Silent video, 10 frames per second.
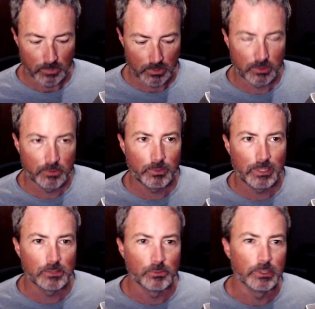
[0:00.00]

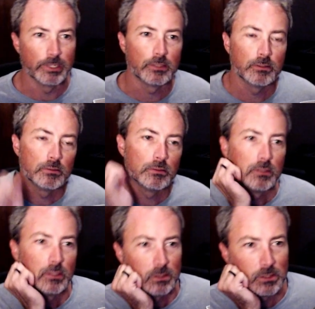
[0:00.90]
Otherwise we're like
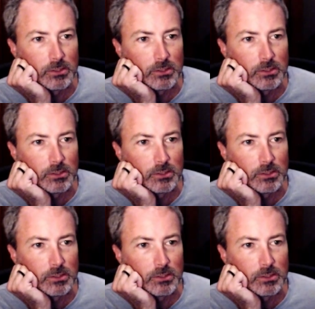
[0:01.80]
just